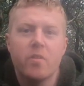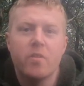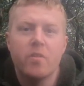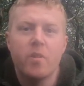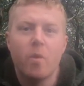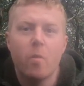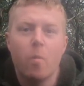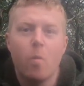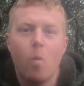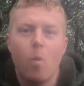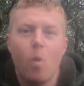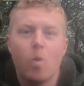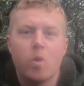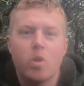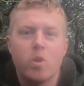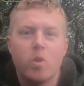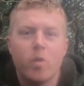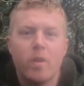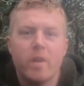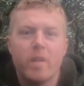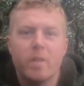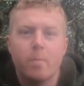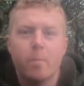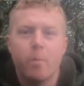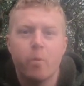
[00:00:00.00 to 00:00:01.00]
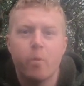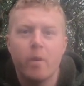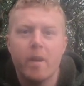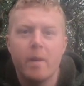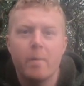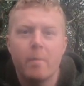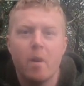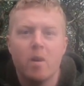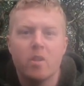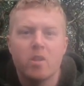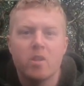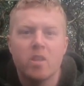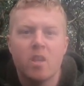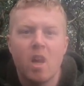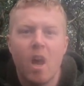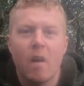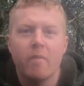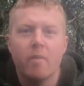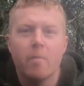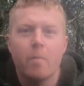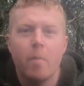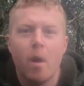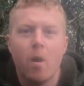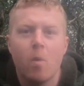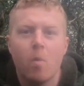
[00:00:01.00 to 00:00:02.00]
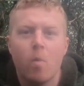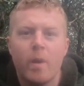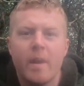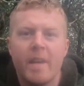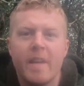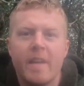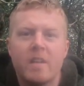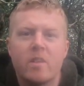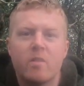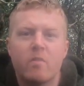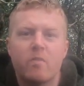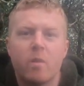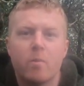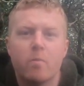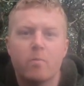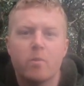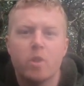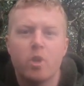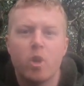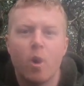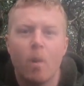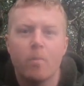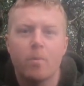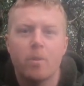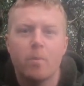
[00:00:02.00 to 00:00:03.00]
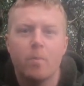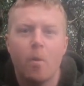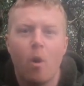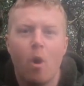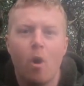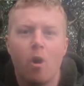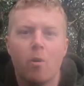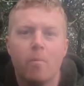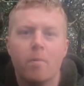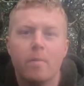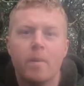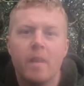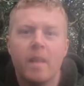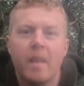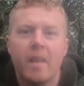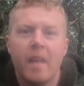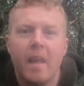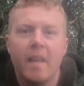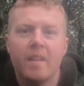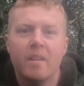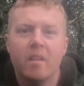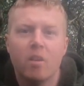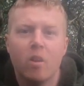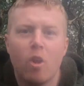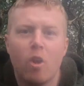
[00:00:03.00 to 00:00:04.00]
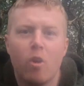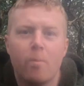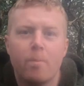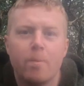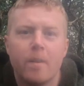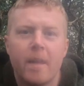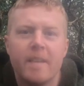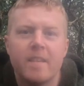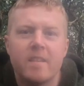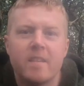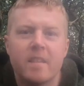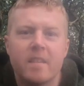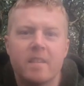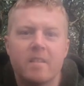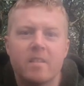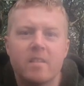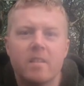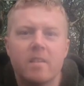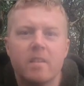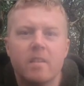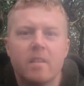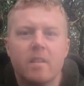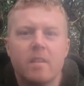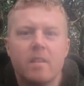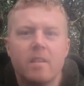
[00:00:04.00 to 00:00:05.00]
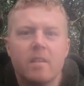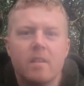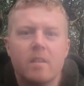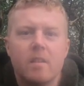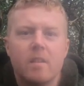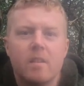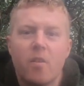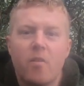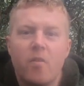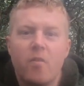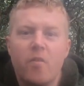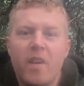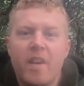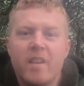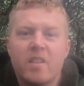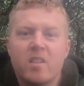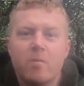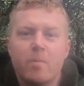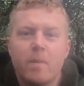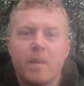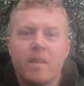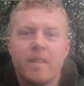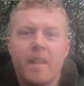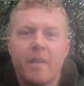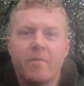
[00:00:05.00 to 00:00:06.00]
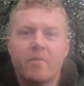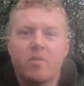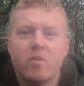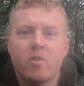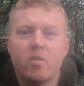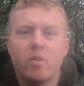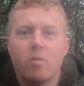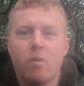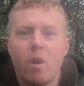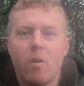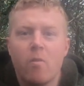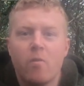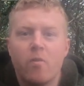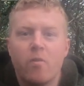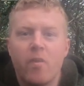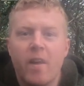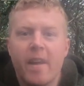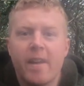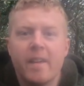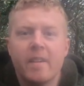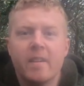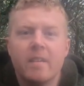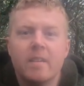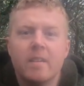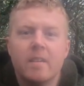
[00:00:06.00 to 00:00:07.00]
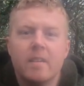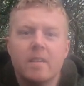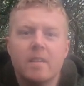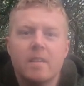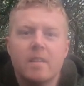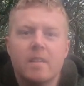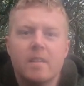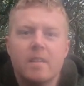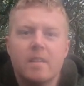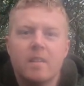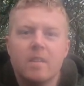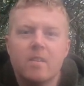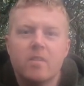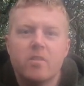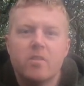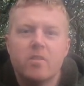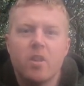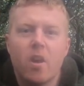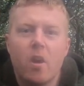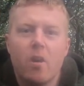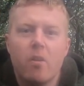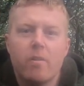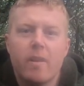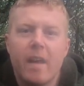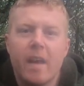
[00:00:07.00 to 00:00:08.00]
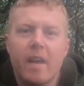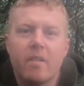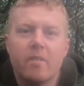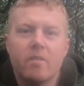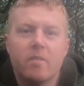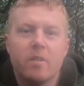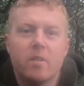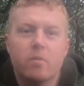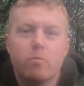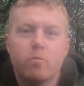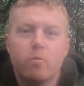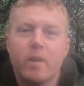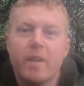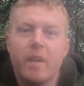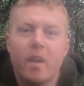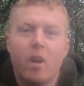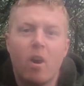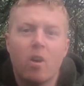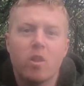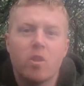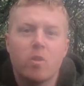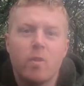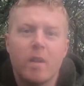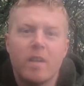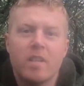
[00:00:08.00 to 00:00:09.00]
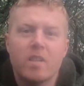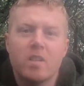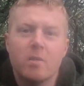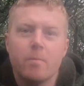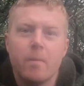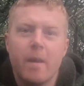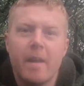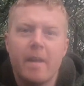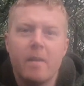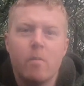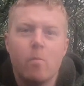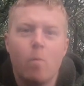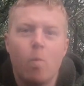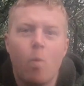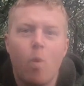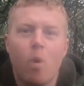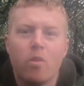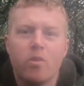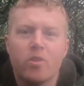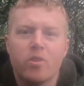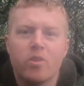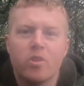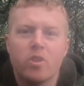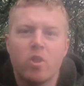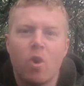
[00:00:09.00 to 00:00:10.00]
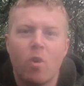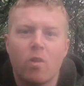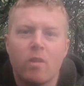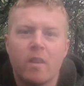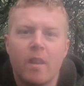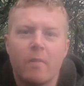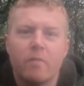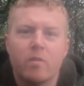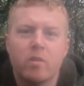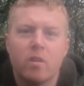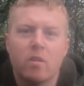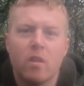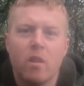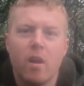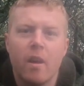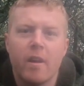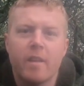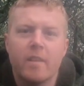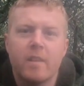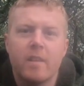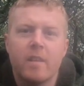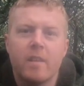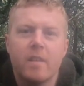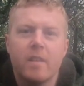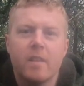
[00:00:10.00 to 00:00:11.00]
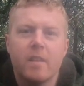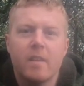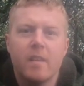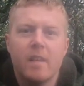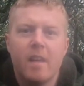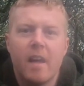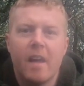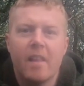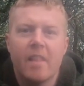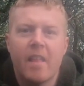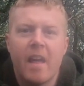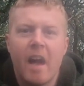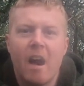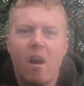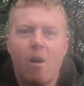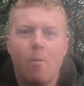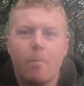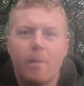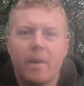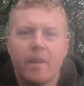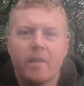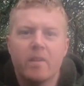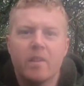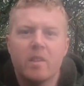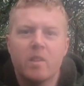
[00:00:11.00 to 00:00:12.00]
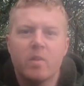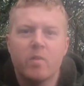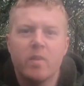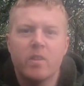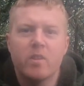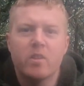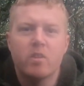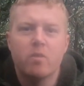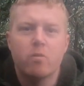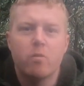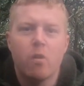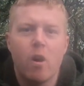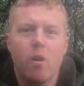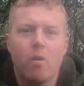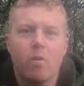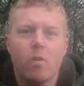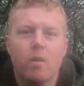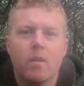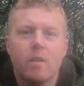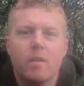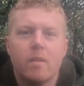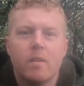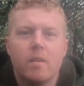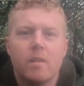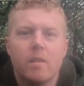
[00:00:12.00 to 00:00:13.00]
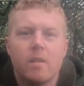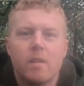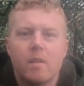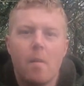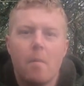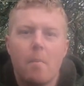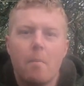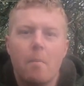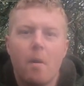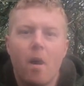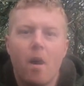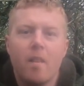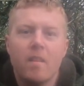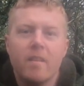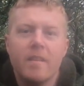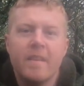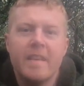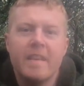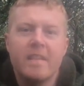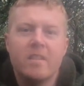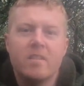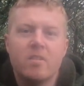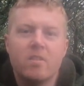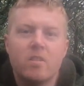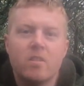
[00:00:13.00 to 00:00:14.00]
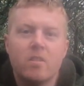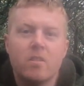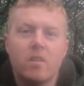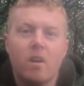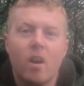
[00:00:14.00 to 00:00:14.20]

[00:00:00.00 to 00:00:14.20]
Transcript: the water is pretty much covered by weed from top to bottom in a lot of places. The fish have been left to do their own thing, so yeah, it's really hard to estimate what the stock levels are like and how big these fish grow. But at least